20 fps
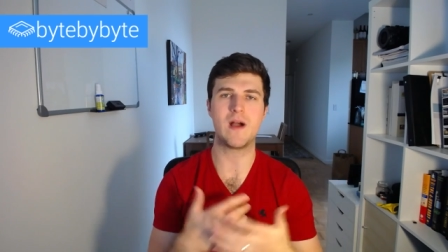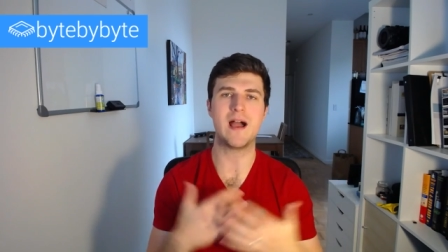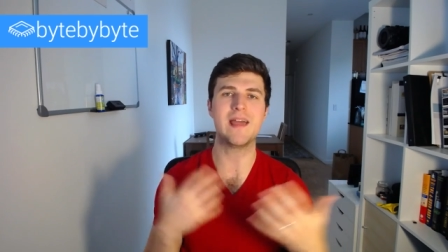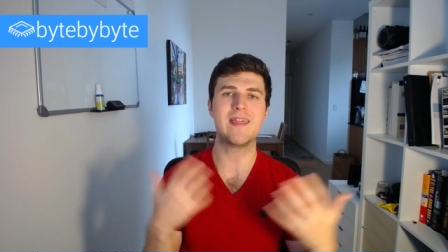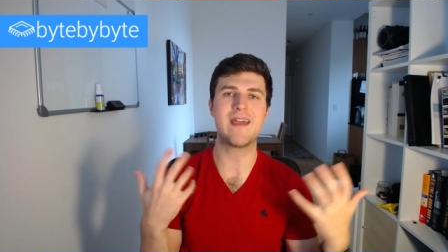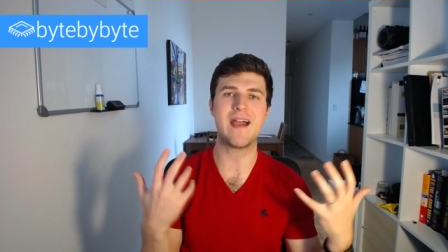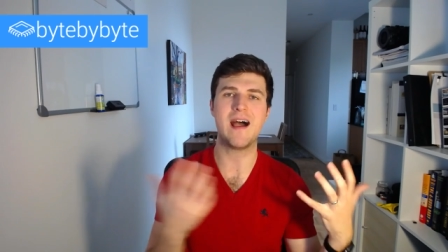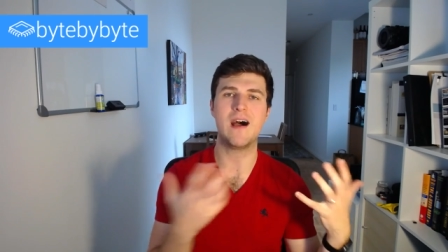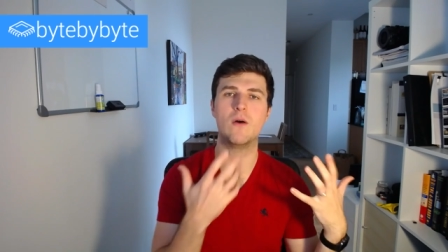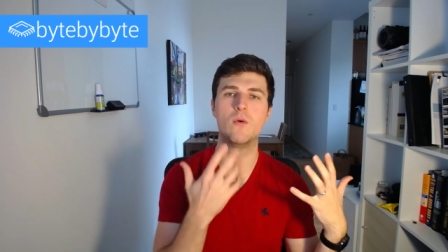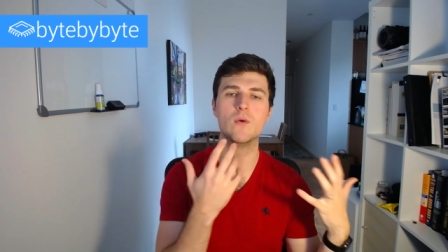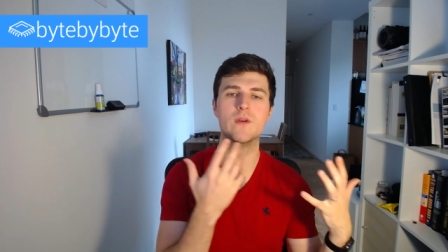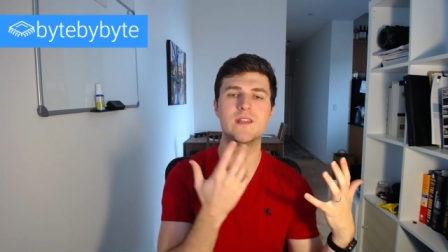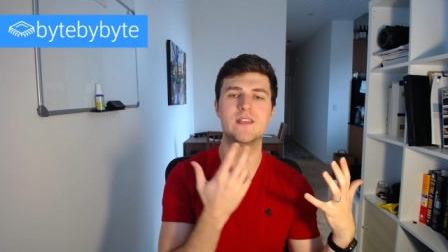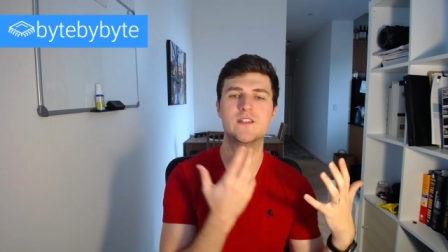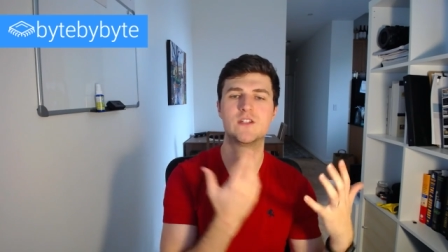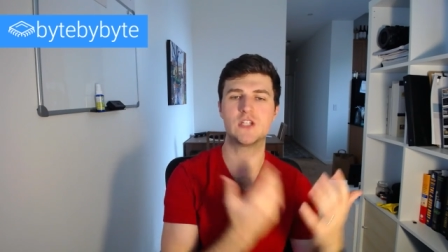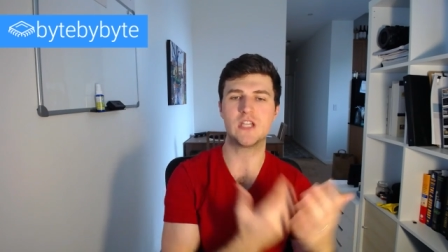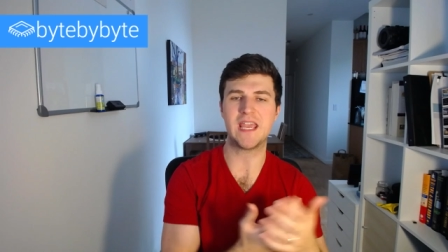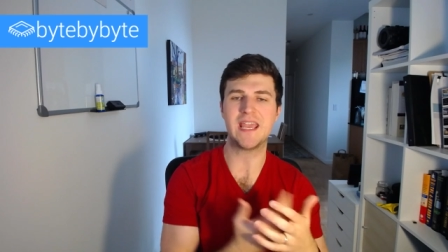Why the hell would
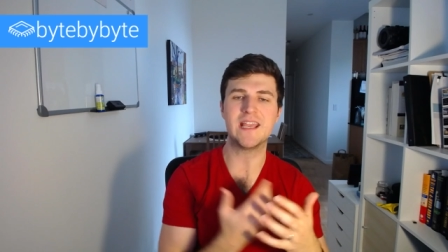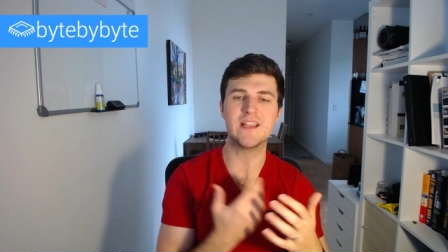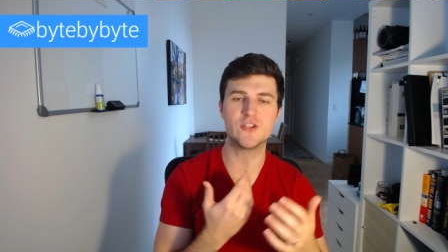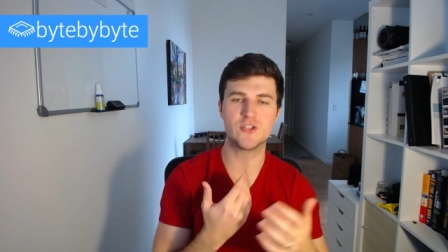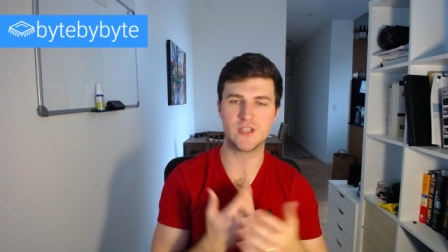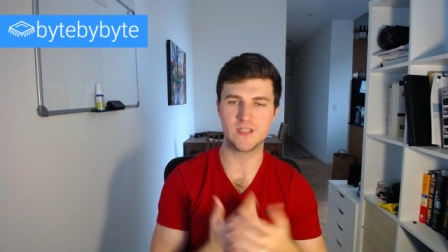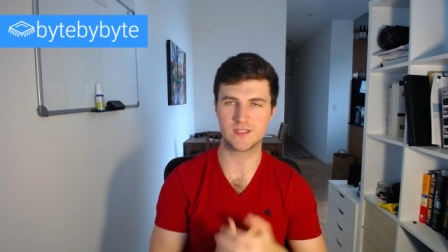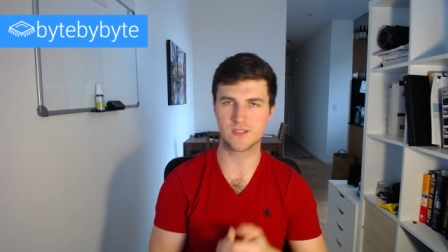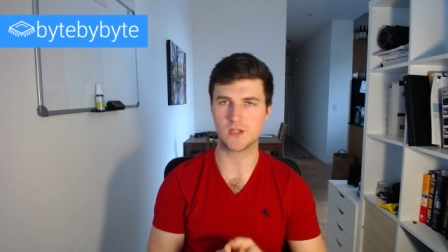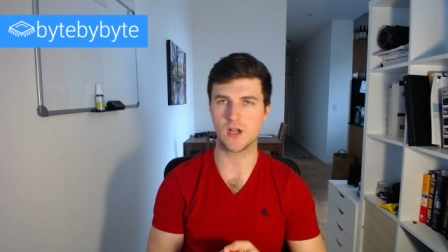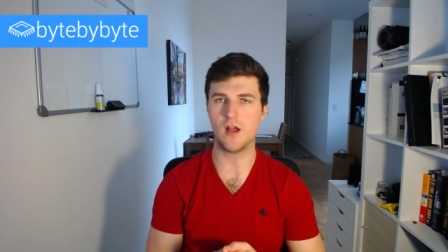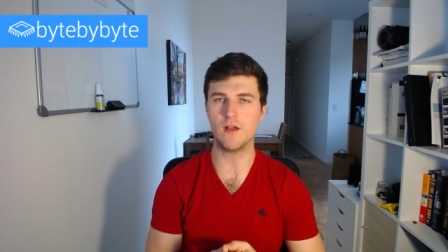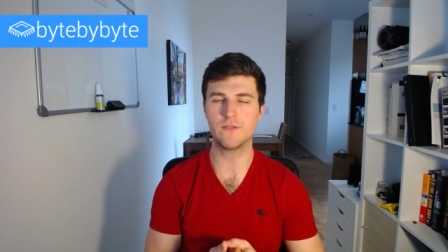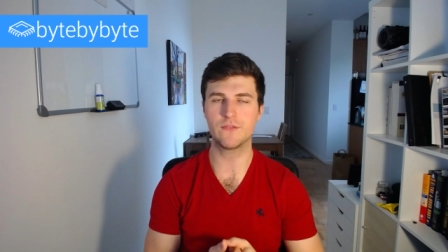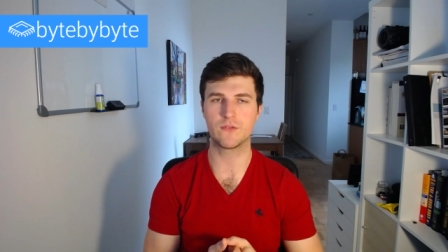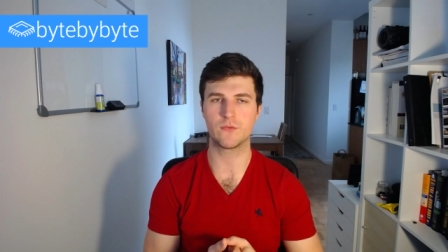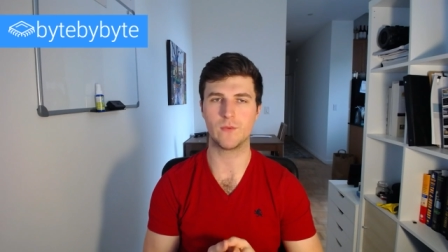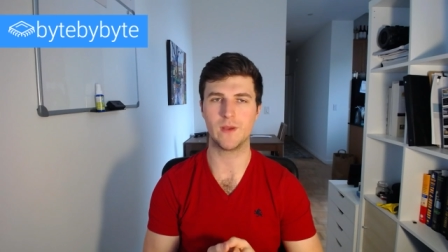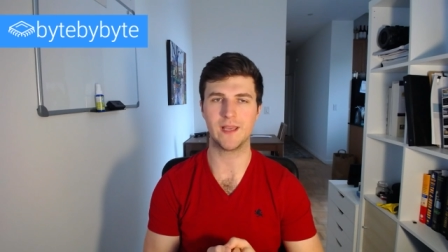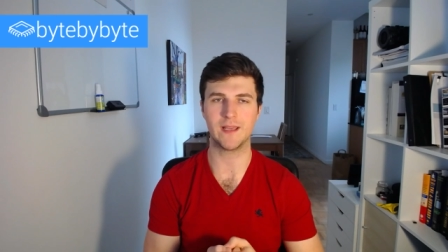he change his golf
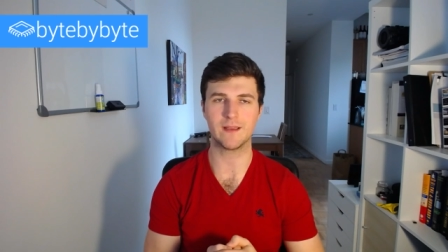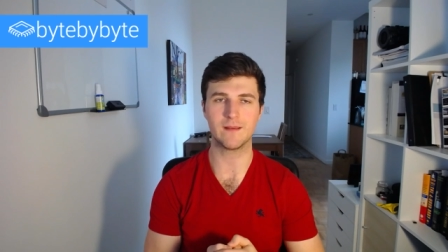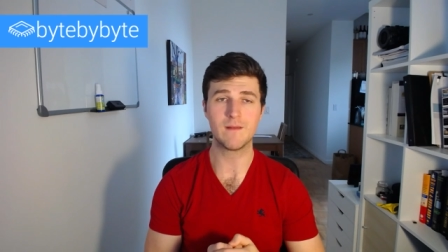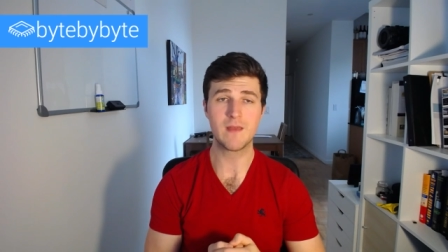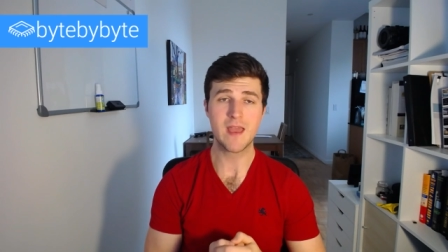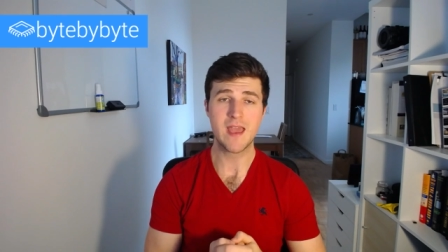swing?